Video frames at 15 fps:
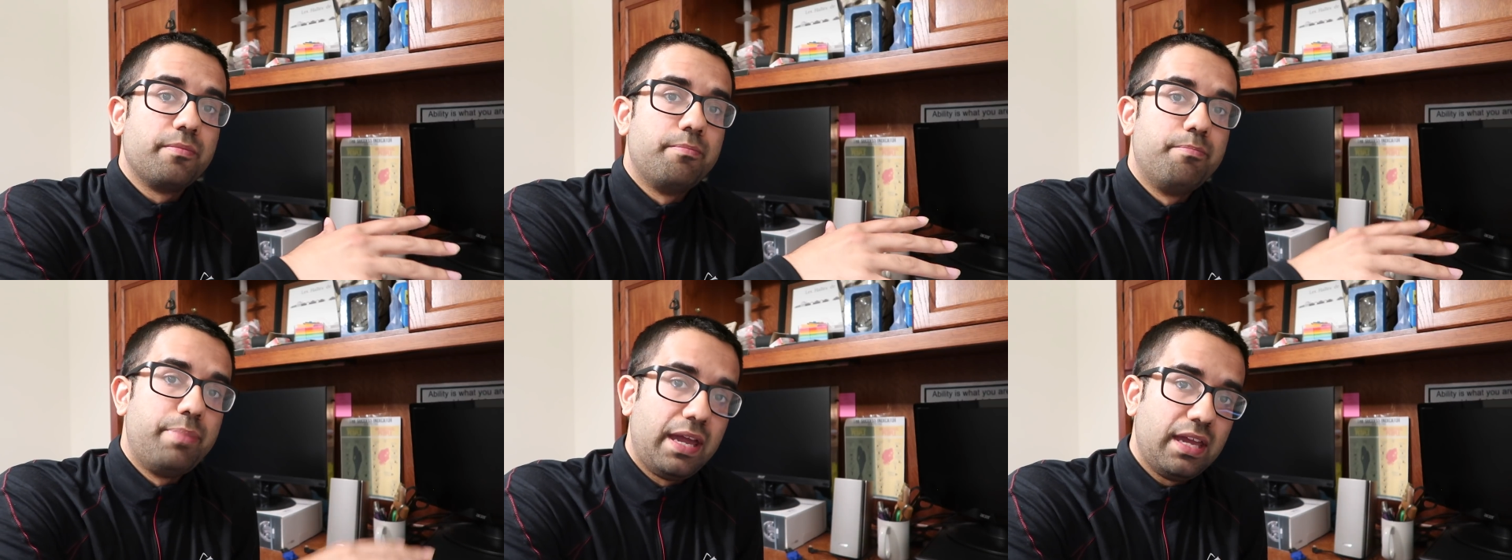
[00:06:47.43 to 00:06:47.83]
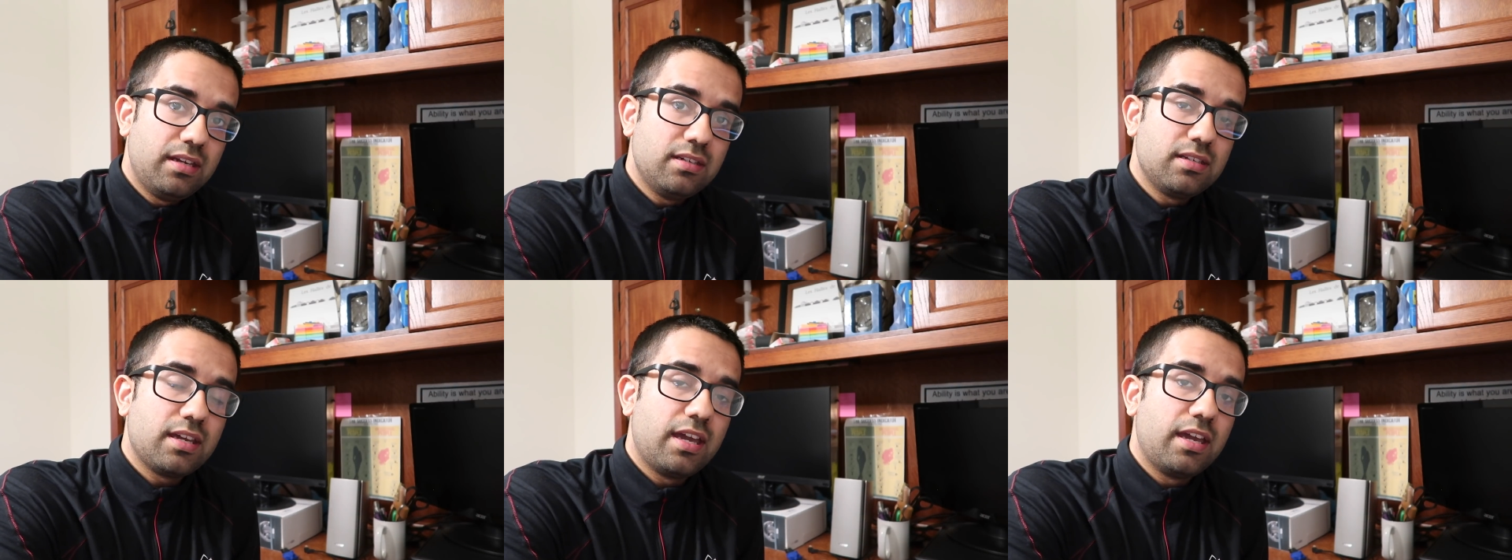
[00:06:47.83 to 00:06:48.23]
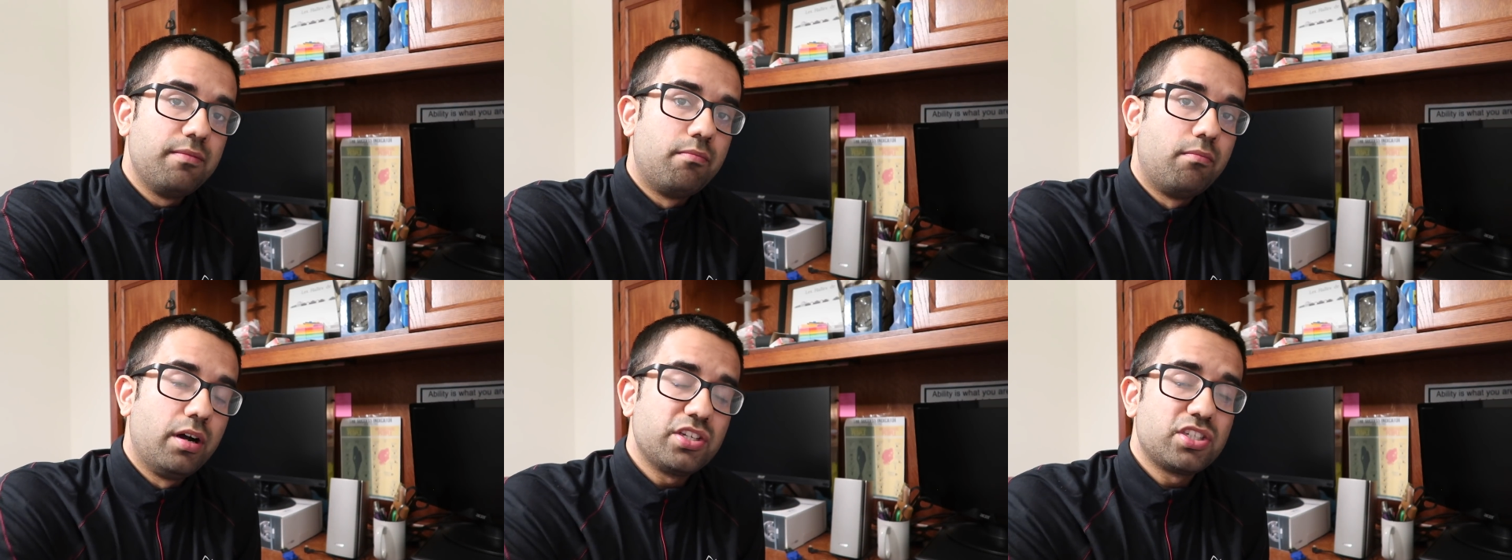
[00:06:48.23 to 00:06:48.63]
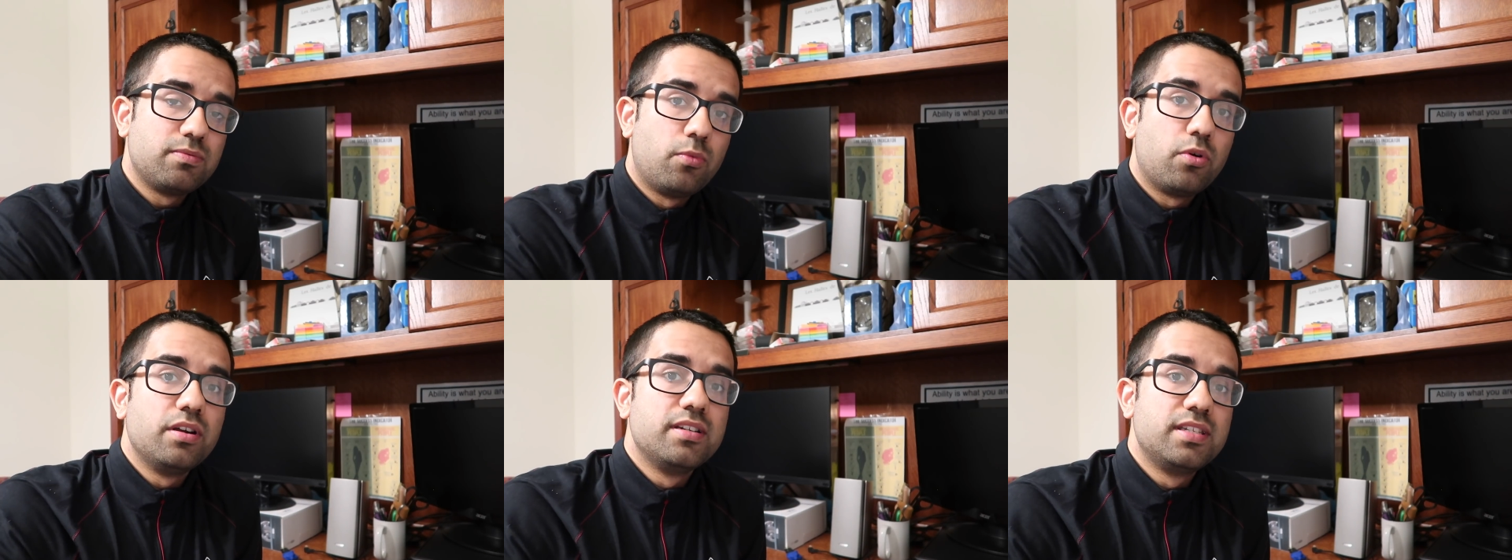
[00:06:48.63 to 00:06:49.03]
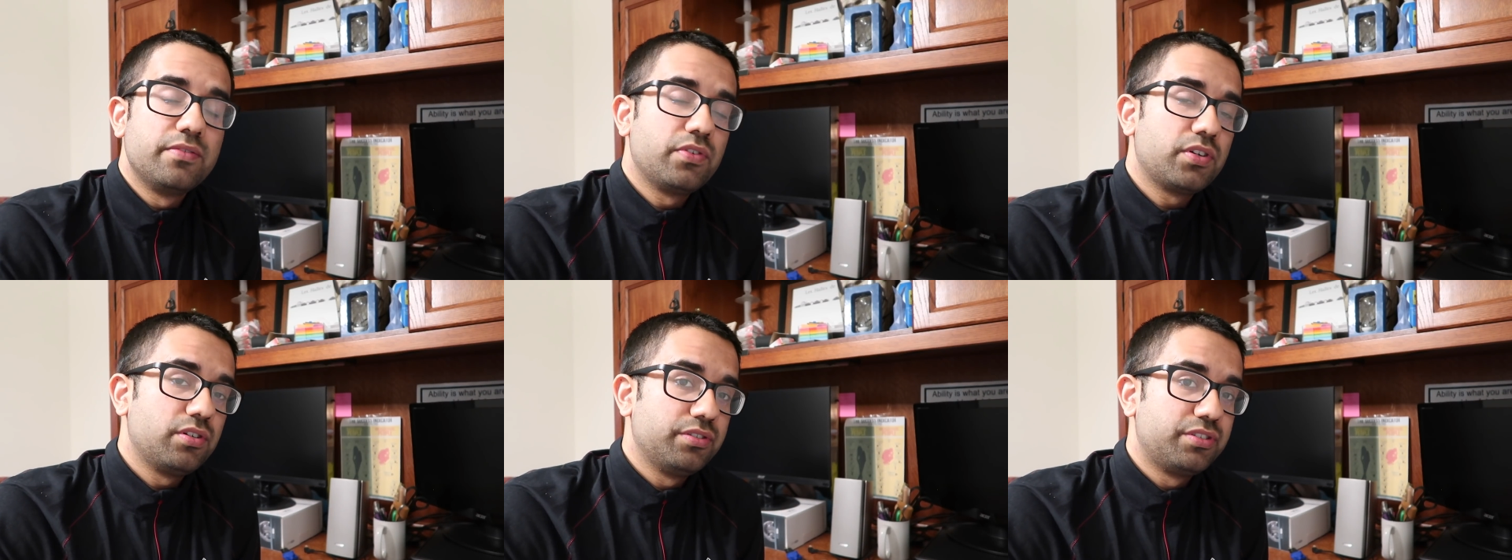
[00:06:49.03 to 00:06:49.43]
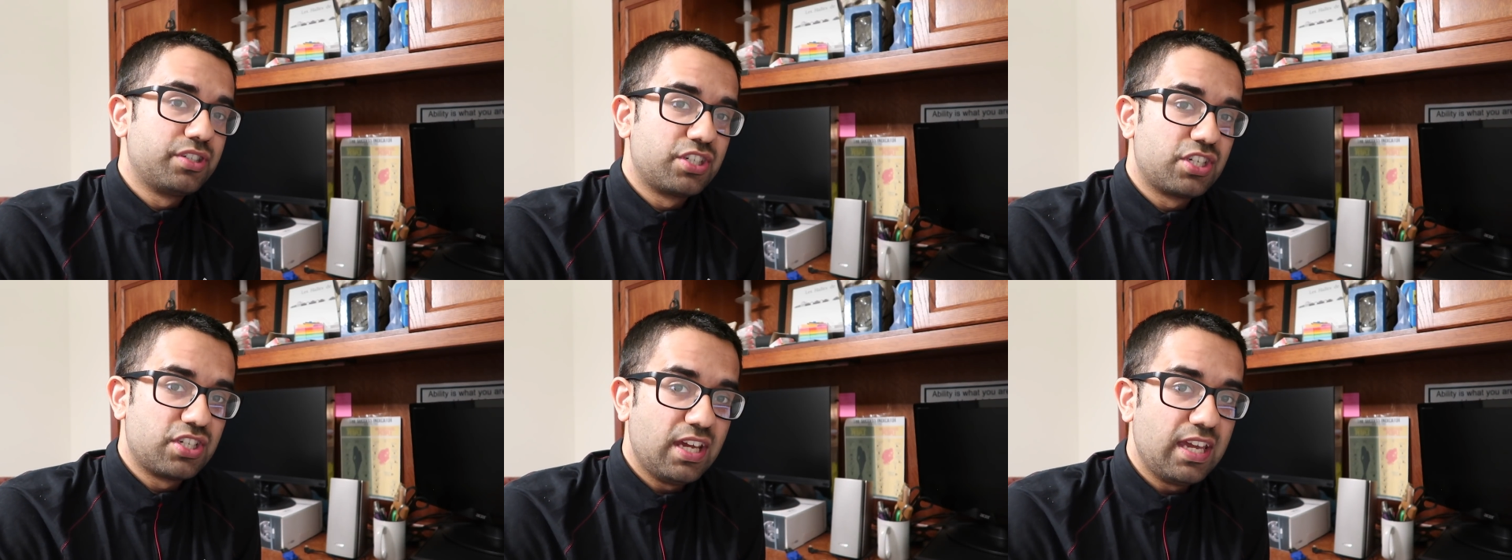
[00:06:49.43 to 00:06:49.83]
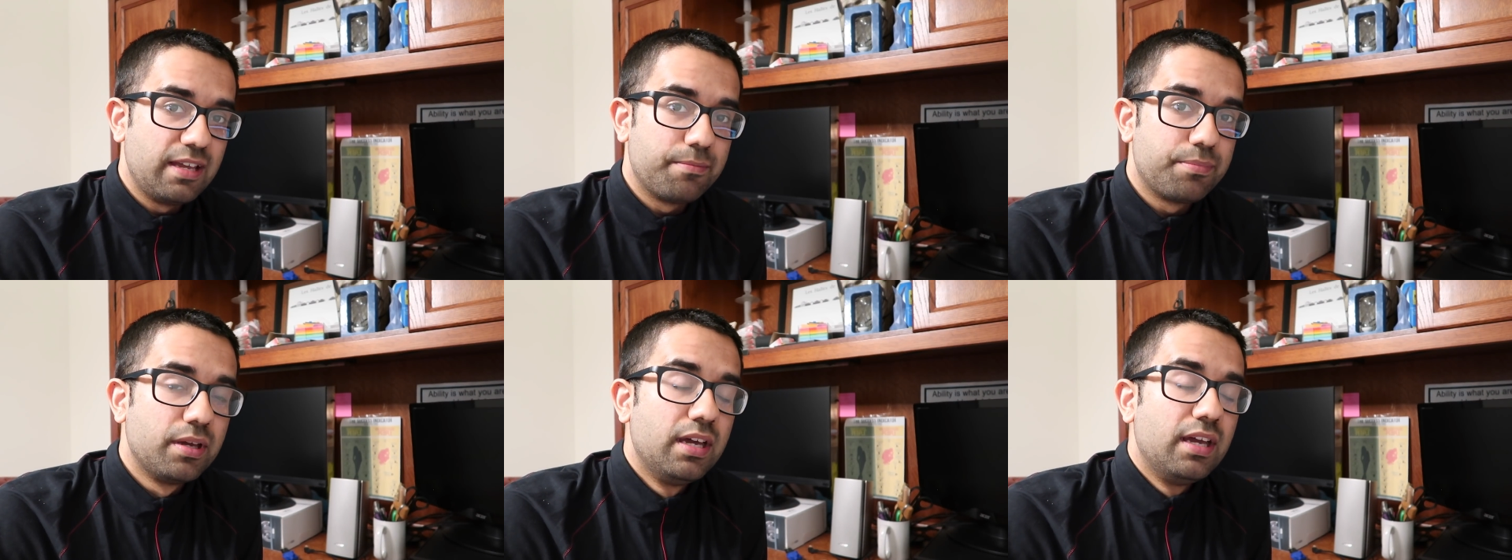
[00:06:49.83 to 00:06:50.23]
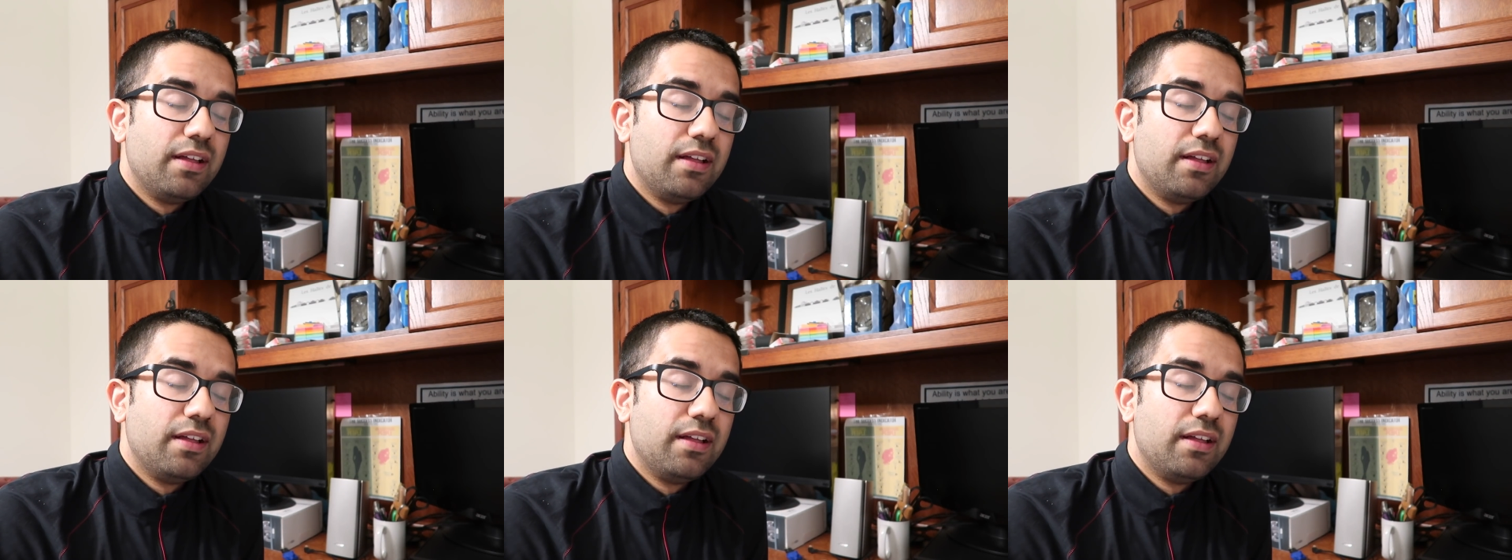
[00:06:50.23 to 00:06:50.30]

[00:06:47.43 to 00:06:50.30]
bend and much more difficult to shape.